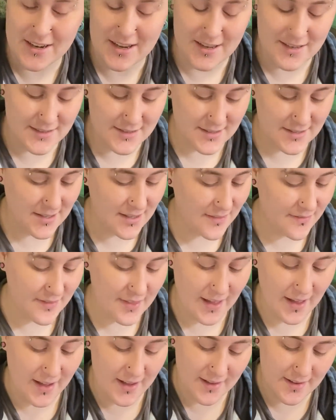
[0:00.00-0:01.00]
and see if
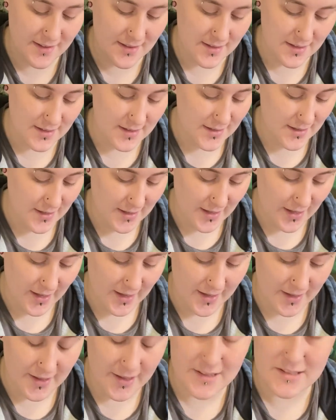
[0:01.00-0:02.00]
that
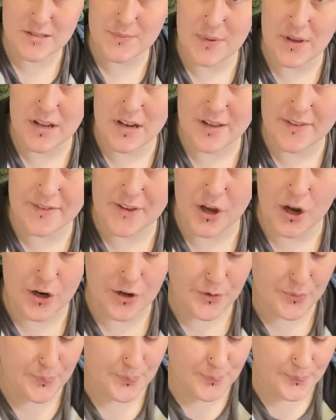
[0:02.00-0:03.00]
gets me enough yarn.